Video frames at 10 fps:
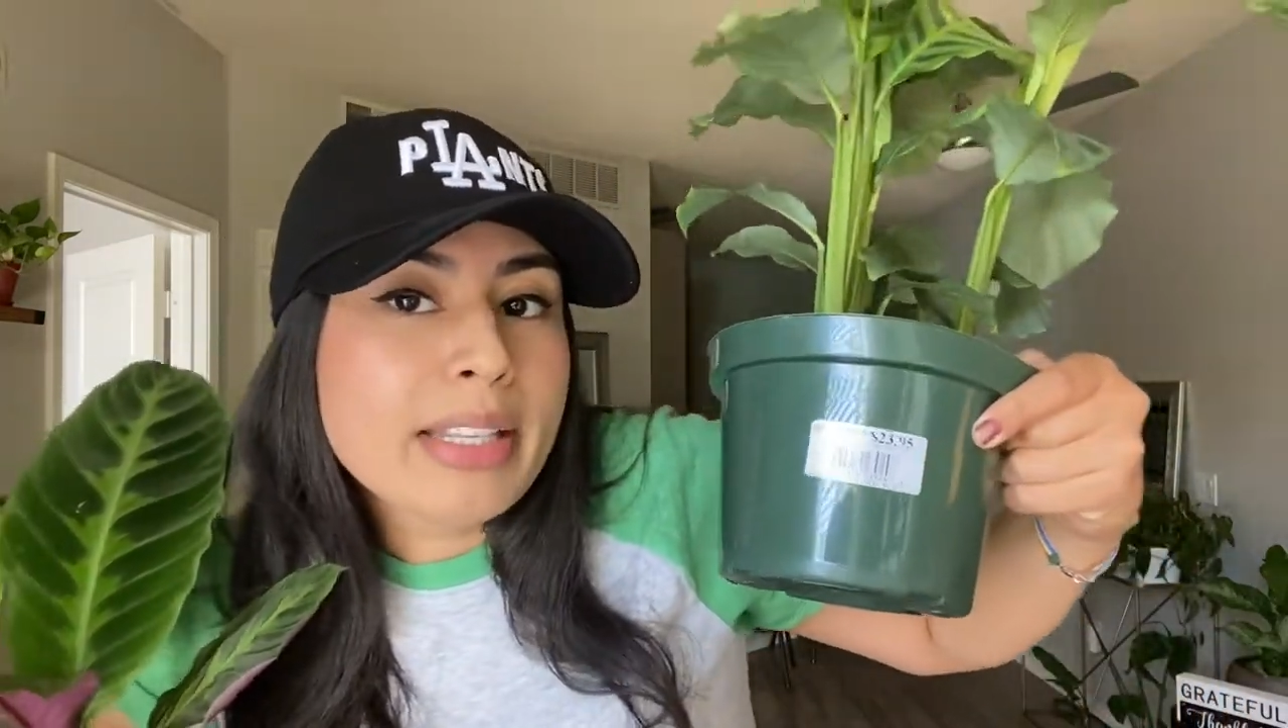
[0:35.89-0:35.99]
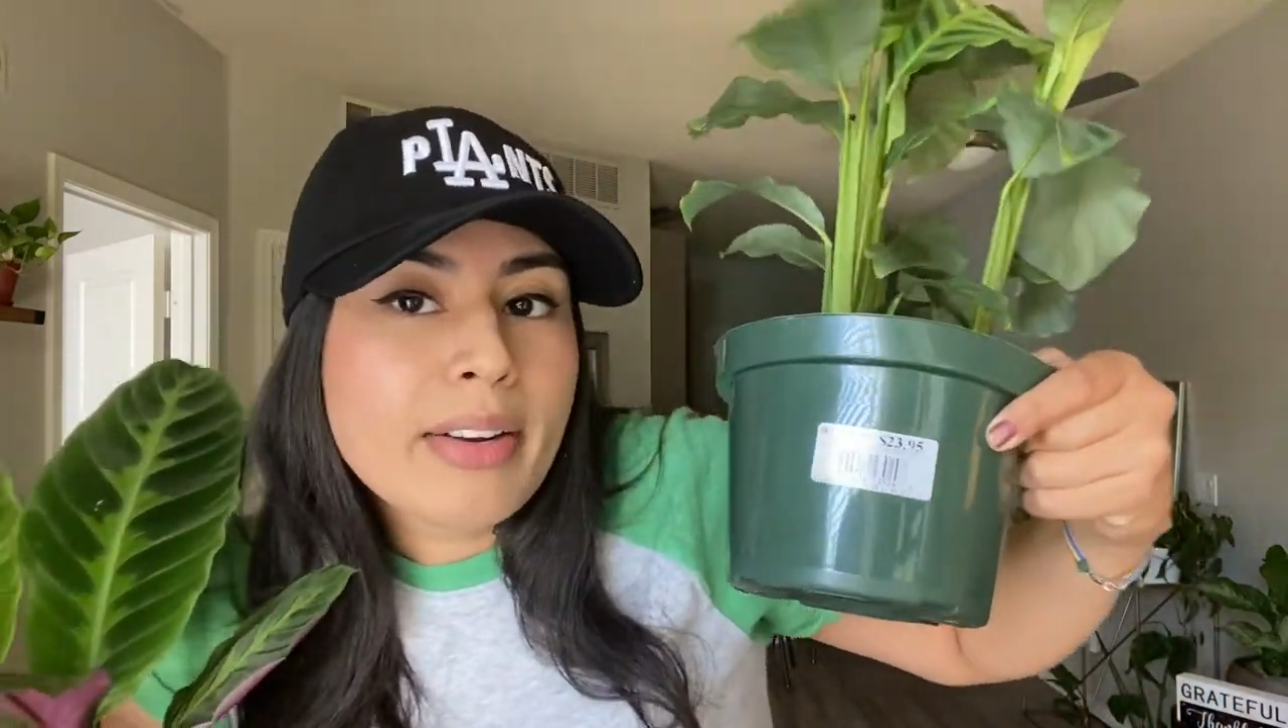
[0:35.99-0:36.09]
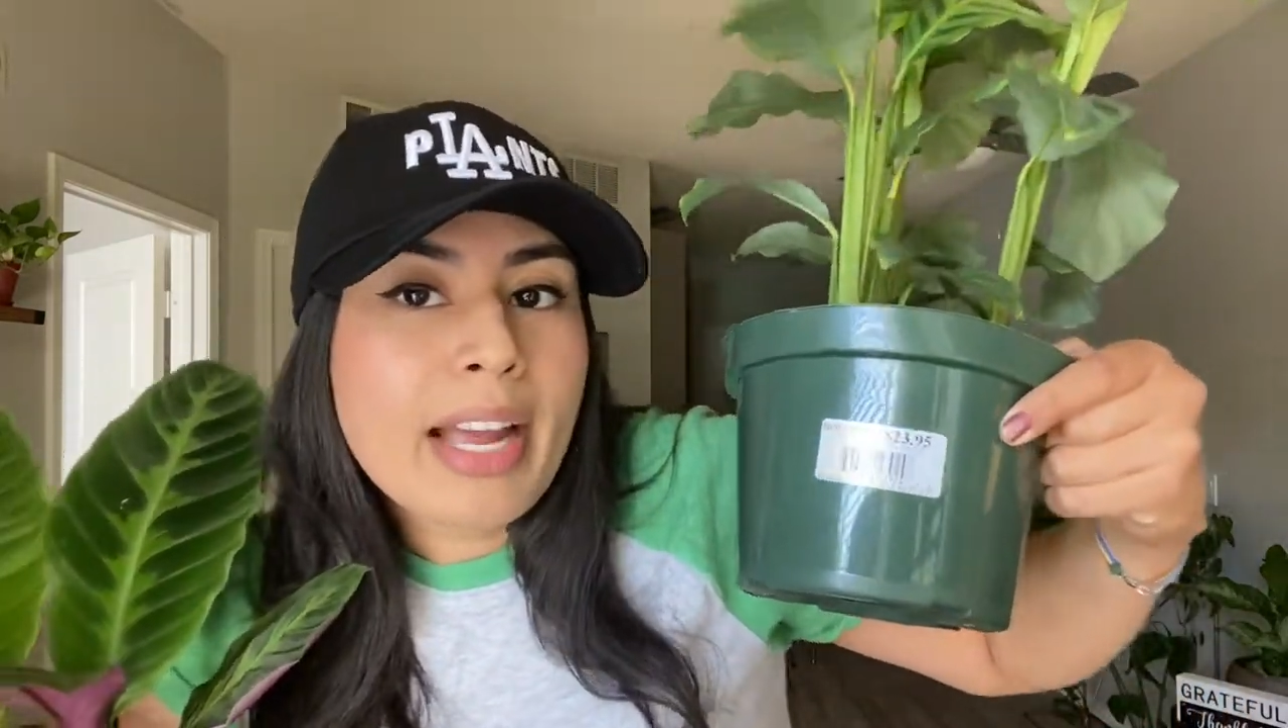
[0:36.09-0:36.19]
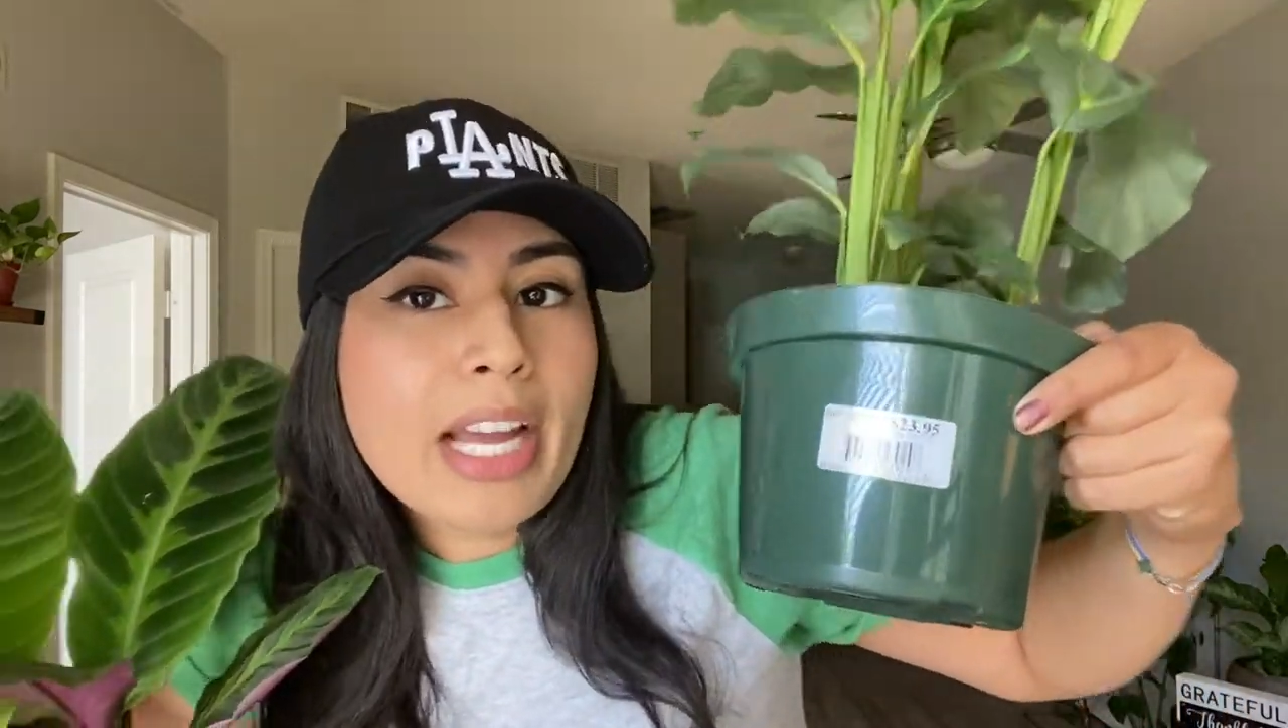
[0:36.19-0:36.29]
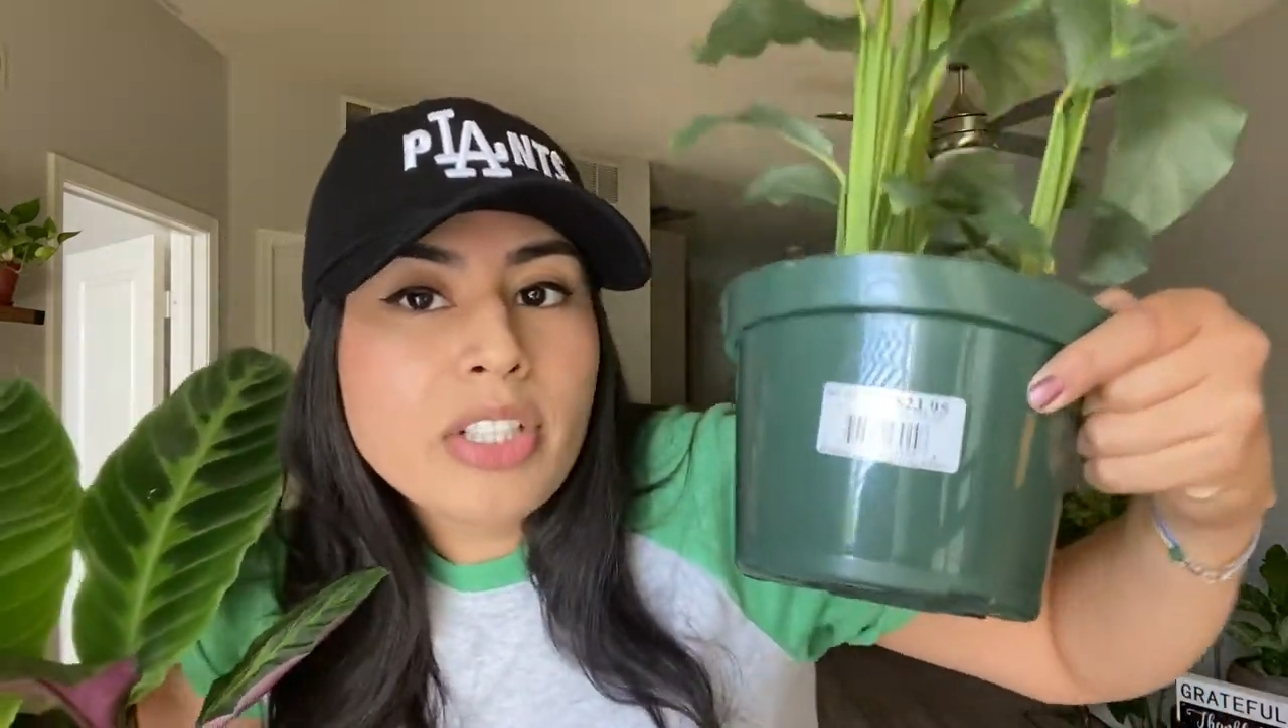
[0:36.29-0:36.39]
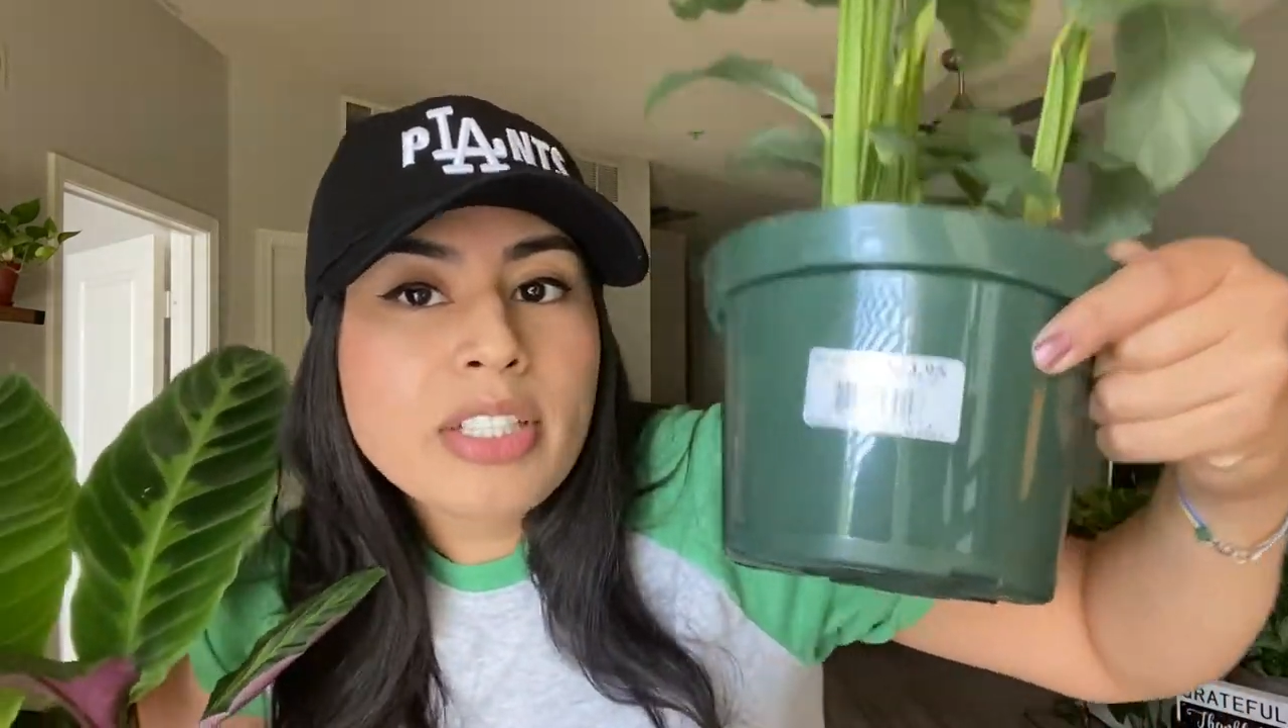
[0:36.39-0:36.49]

It actually